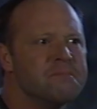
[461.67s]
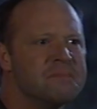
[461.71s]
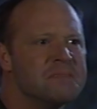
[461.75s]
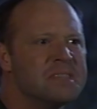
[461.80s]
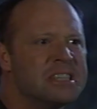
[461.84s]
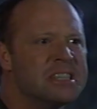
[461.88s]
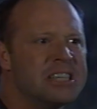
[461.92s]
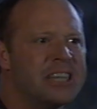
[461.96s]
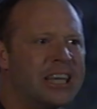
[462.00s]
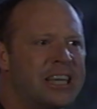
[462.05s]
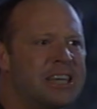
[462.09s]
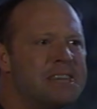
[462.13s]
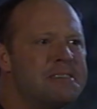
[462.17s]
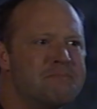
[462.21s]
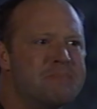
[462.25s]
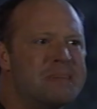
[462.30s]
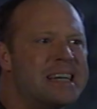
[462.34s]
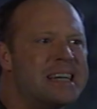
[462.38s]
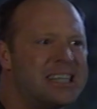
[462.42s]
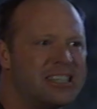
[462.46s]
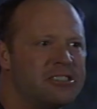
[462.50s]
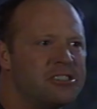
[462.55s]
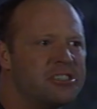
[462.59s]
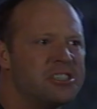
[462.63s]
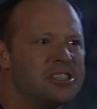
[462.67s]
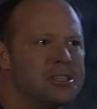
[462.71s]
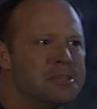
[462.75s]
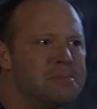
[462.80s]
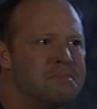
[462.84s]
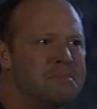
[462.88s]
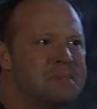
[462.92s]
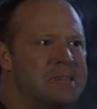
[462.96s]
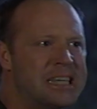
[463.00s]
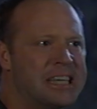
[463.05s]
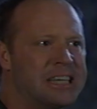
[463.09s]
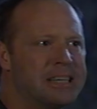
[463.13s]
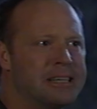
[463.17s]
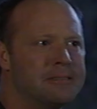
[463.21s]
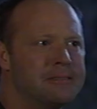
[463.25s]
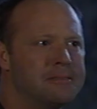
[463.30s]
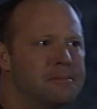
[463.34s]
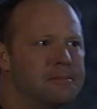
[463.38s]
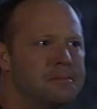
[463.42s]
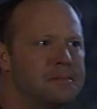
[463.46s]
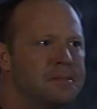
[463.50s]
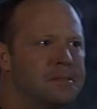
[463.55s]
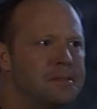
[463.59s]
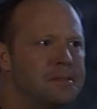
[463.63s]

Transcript: and you don't even want to do anything about it.